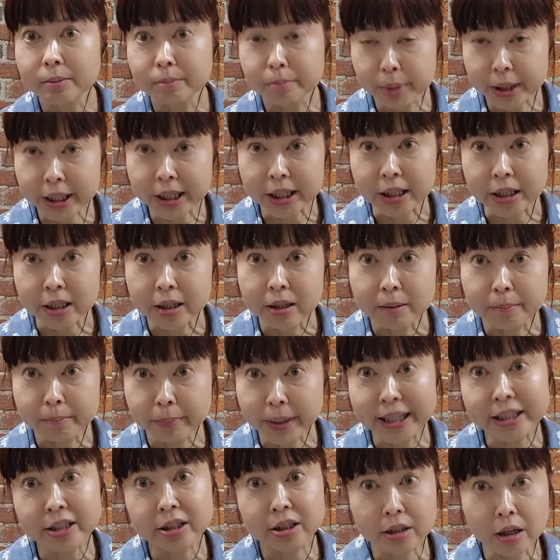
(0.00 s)
be
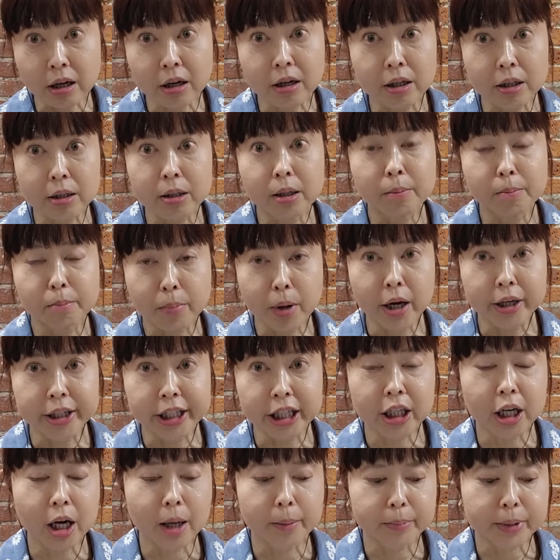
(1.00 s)
based on
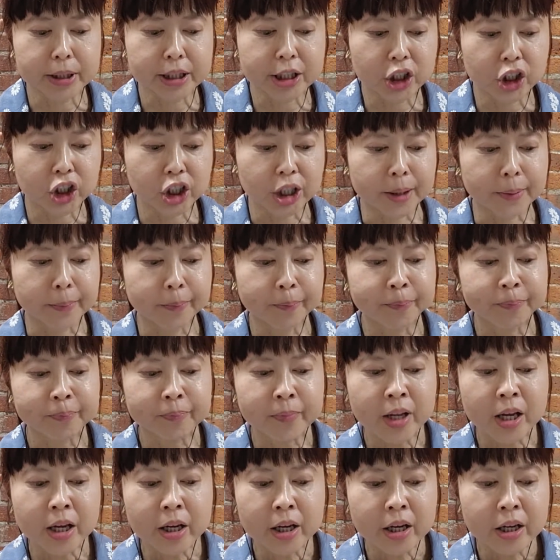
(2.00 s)
body composition.
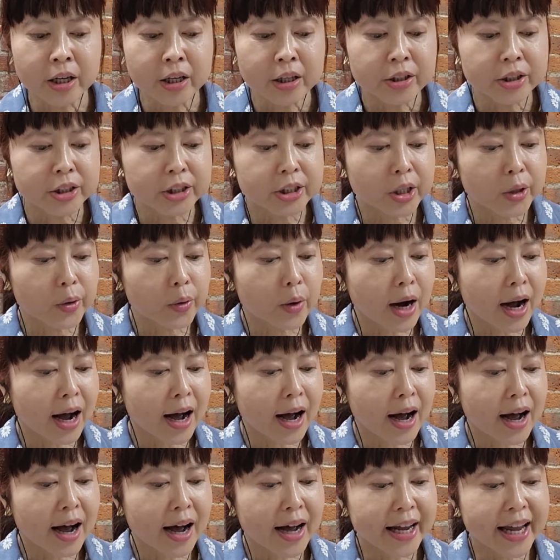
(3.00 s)
So
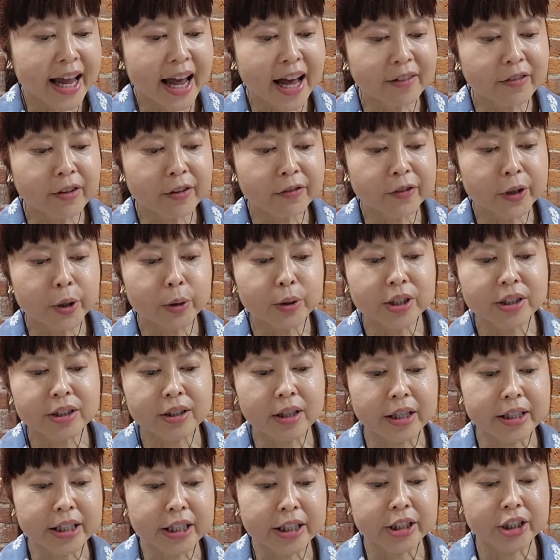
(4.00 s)
I have a few
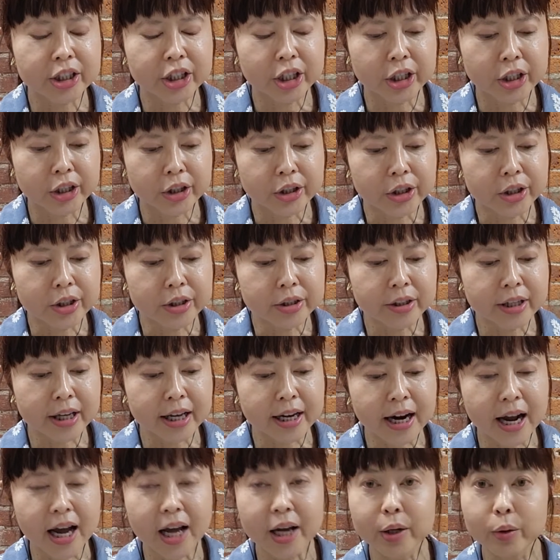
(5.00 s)
studies here
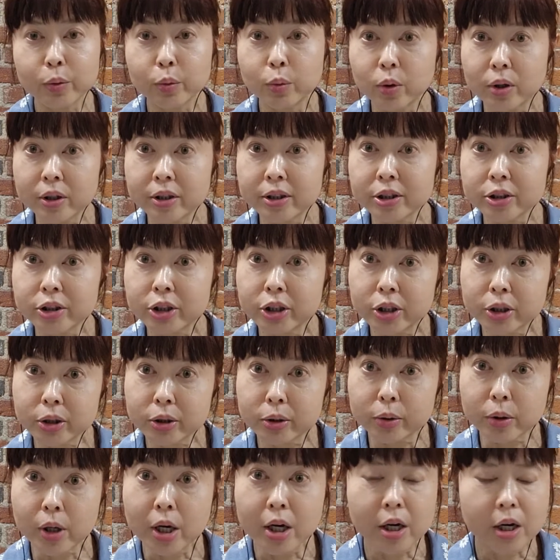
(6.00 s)
that I want
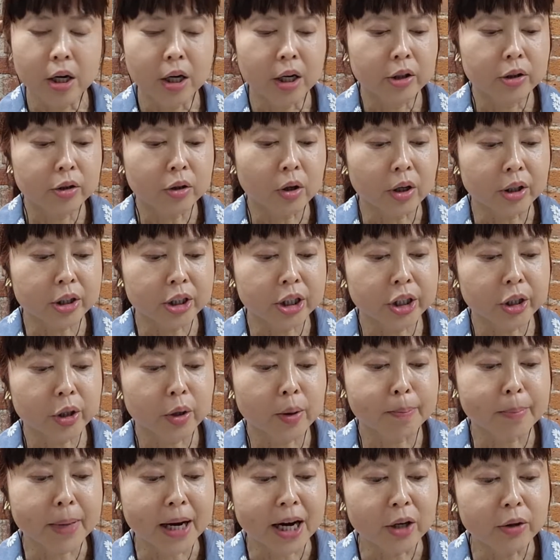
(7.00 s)
to talk to you
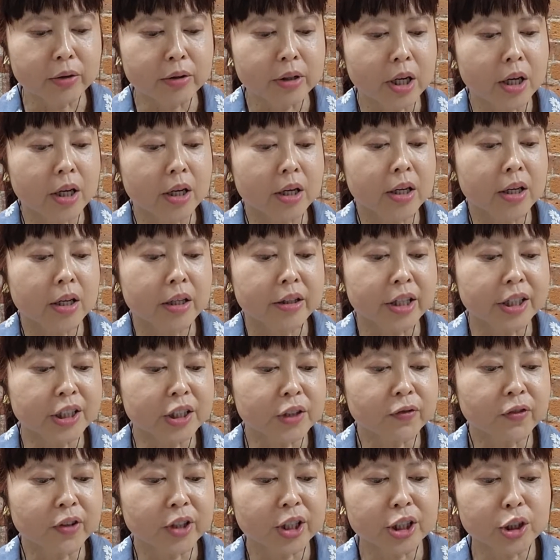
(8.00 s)
about.
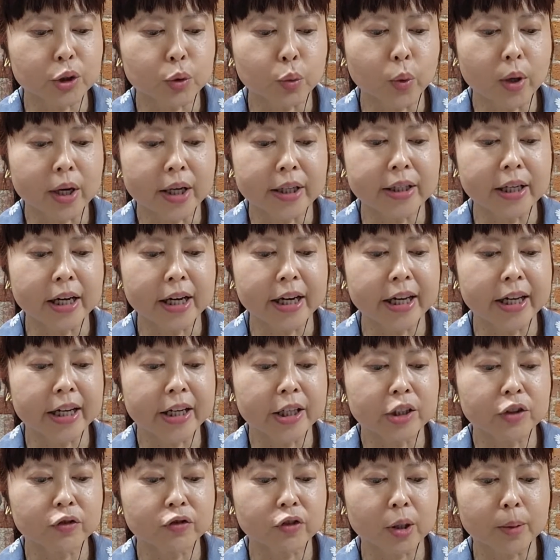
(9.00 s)
This first one
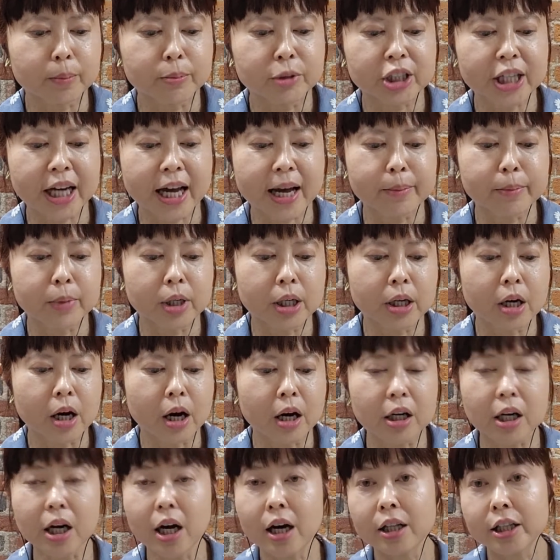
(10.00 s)
is from JAMA
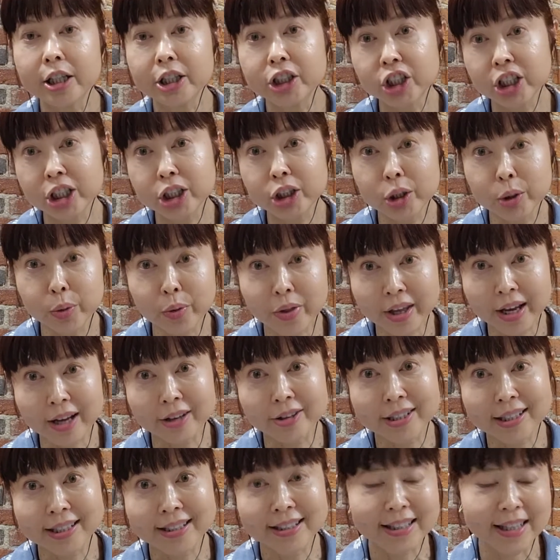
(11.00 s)
Oncology
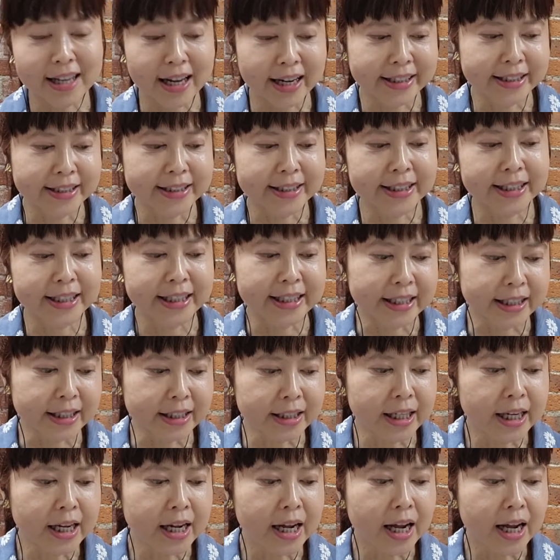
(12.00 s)
2019,